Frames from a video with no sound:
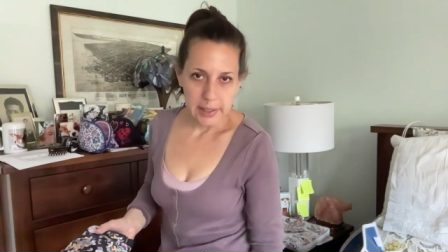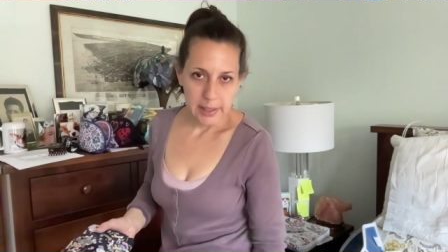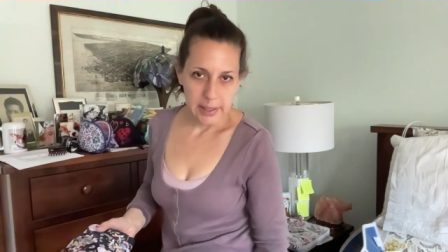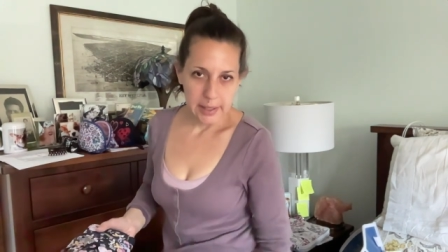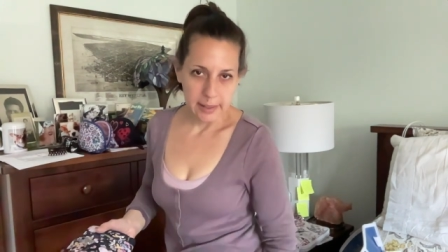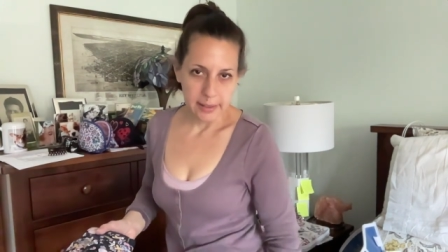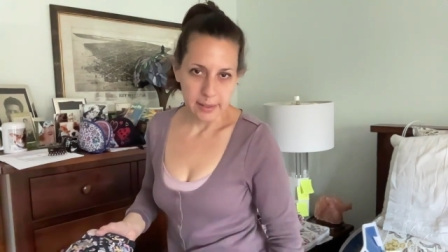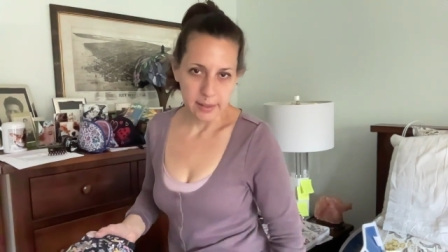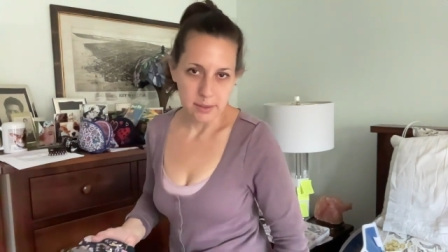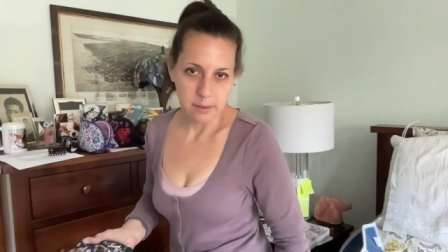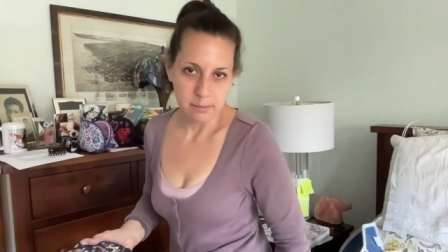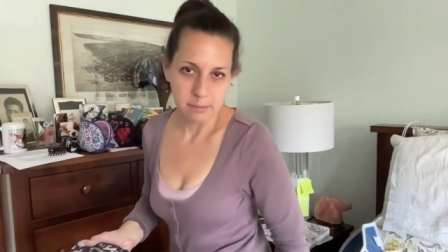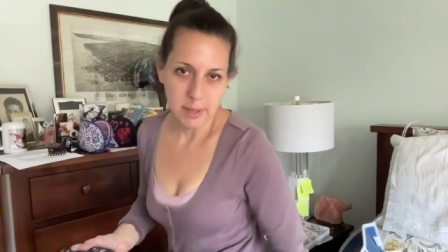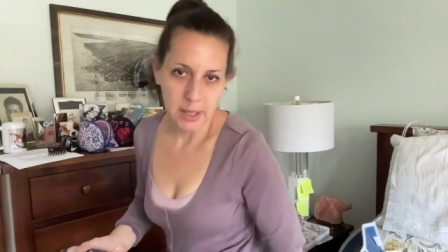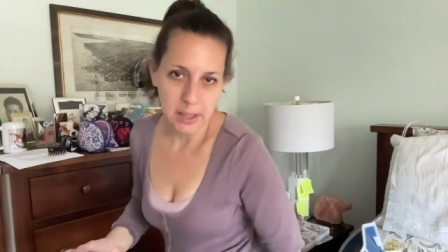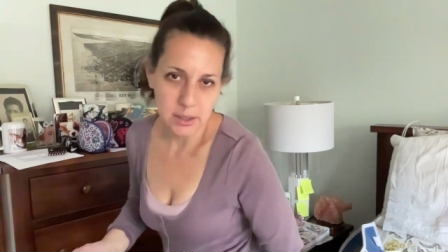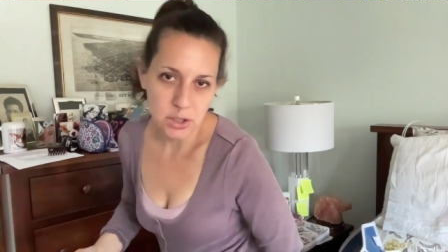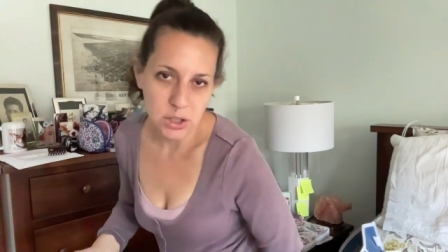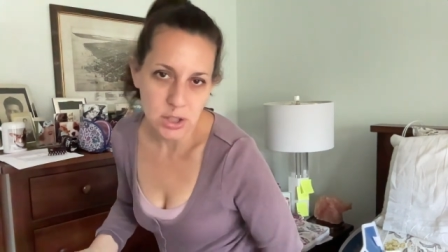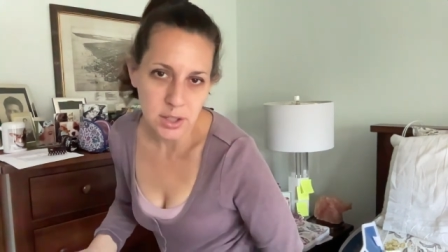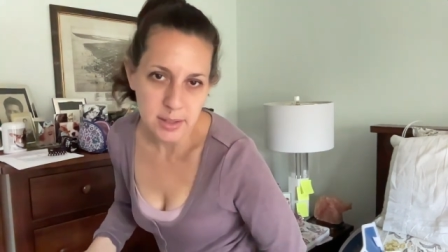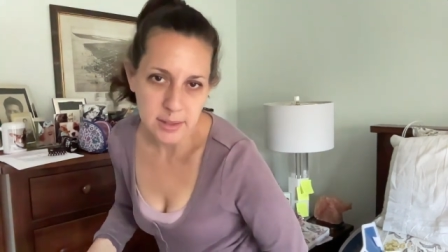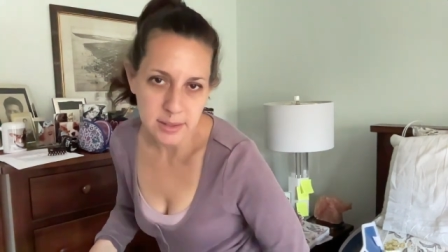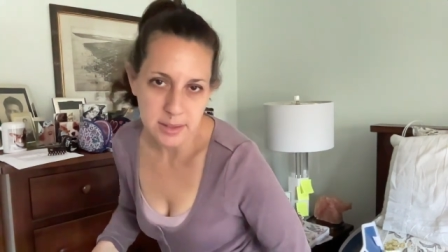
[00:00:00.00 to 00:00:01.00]
and the
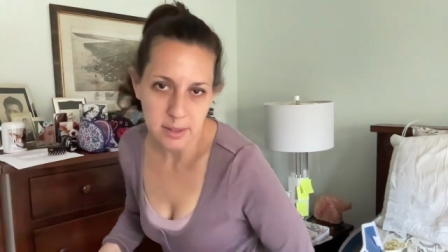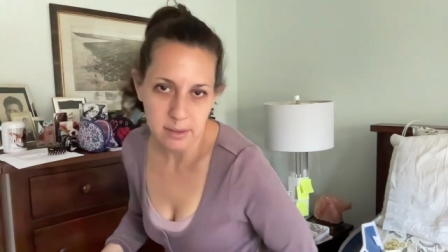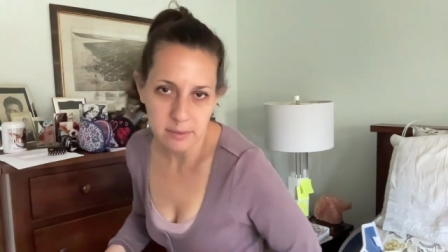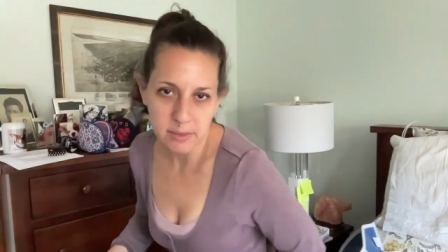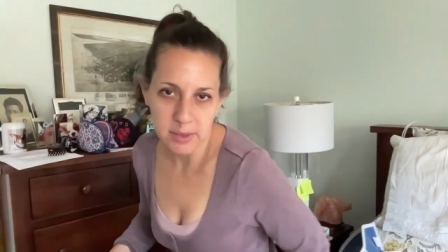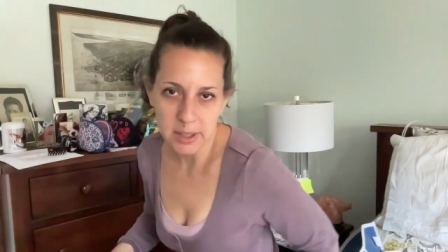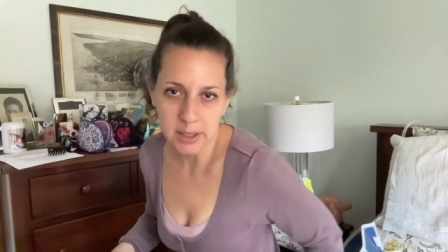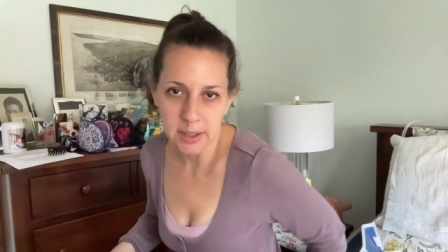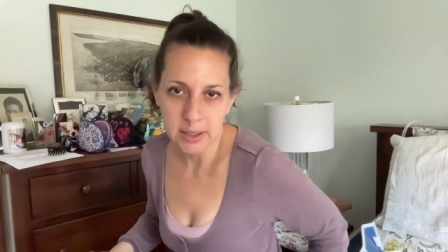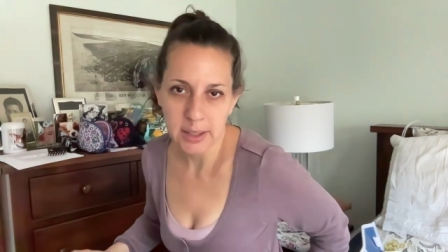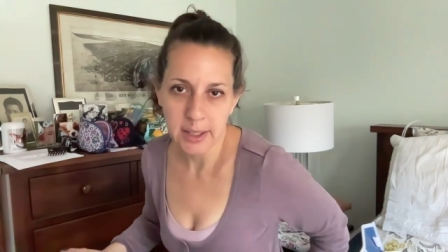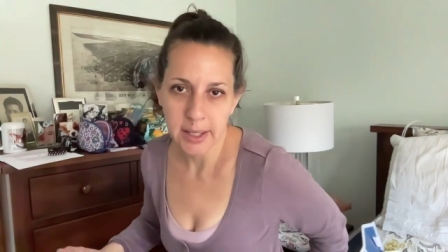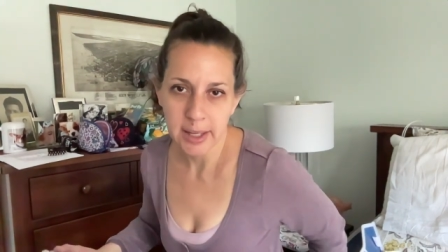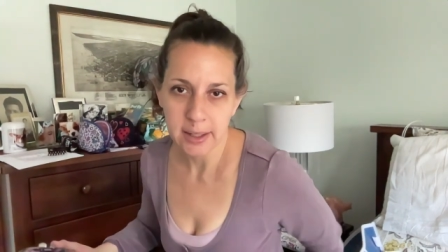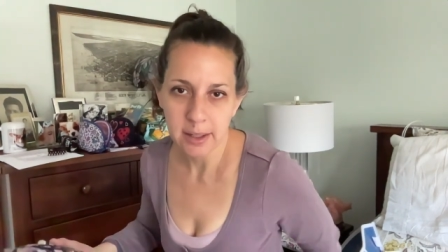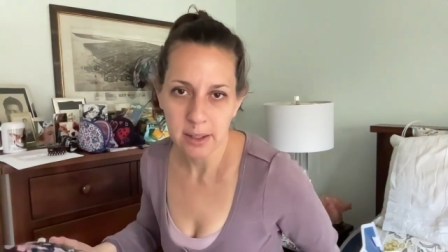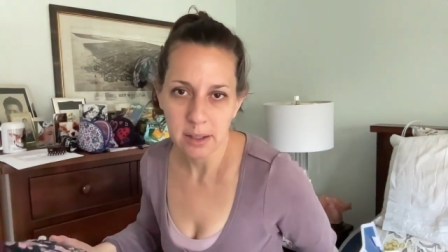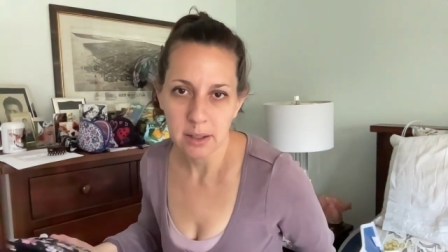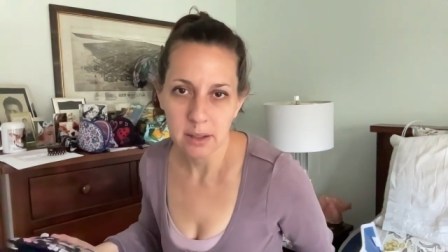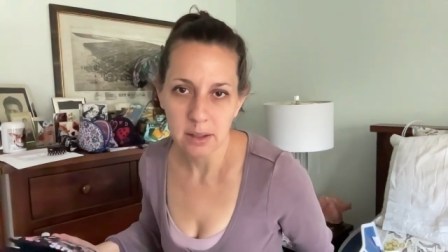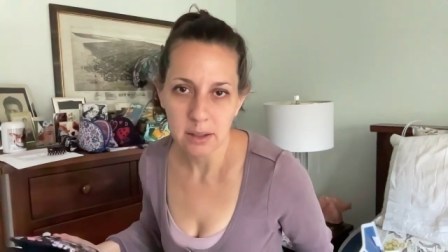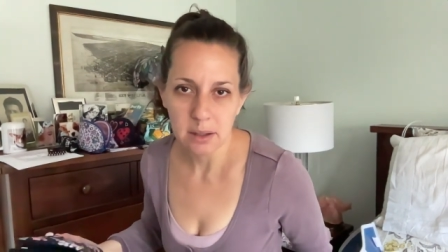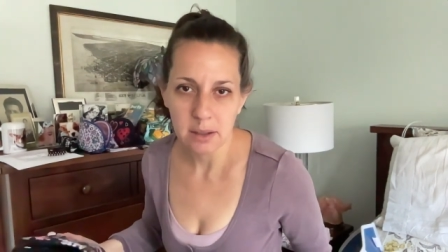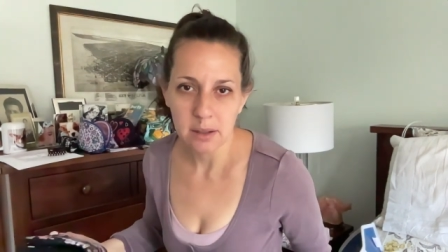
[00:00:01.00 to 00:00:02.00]
dimensions of the
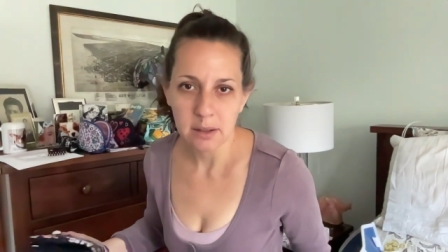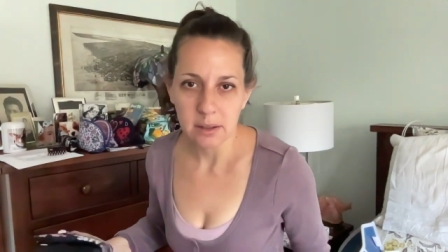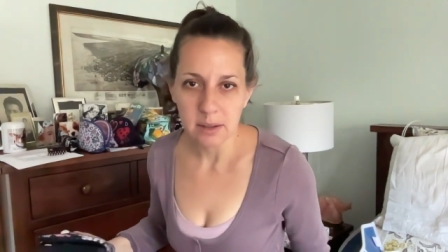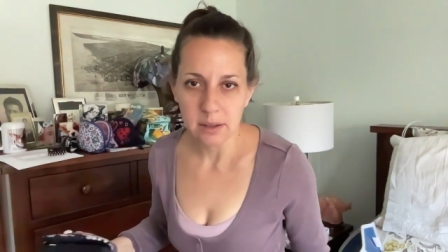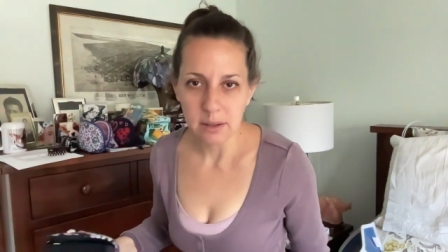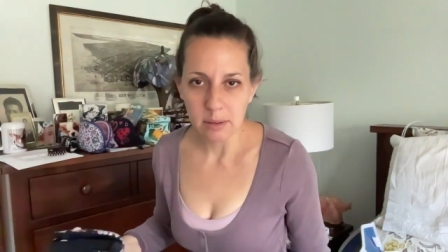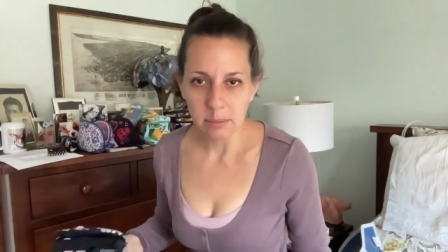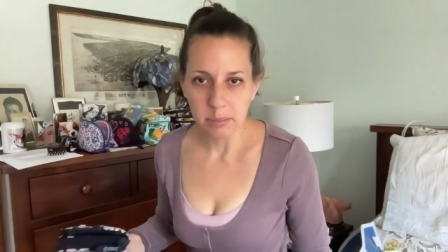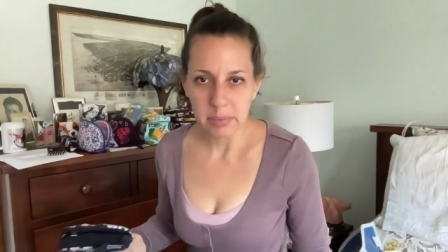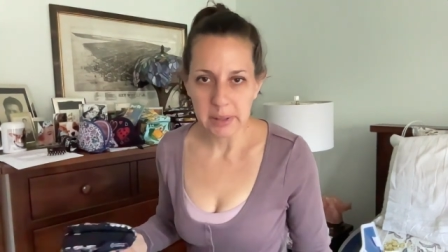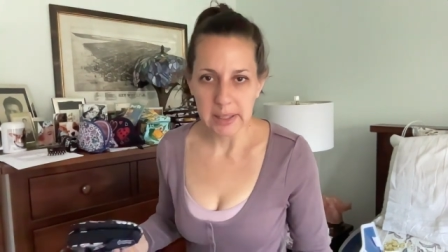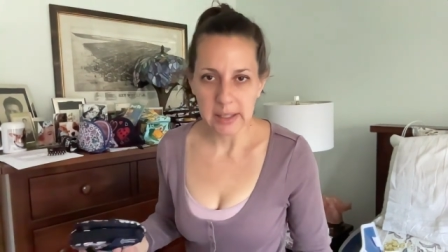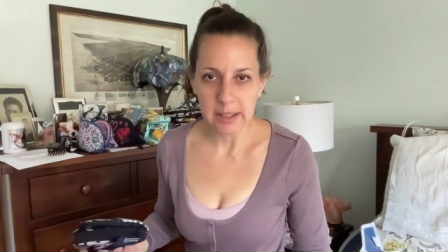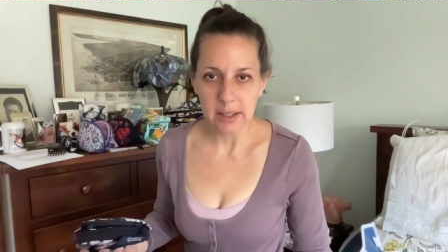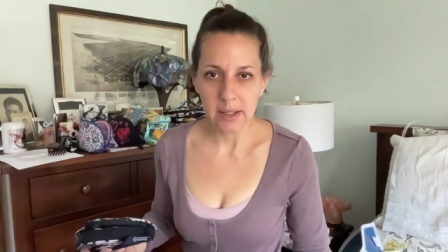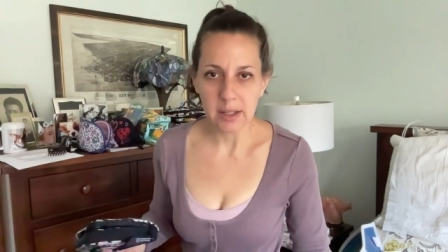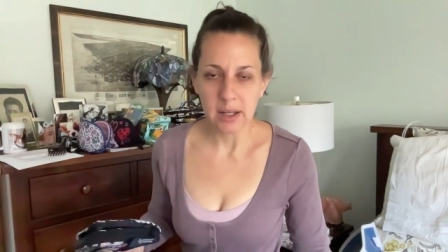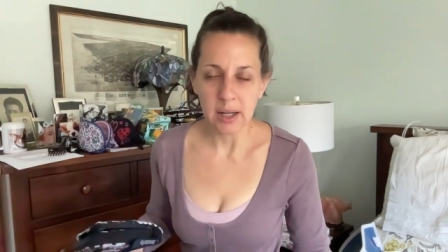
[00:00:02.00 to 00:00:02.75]
glenna a little bit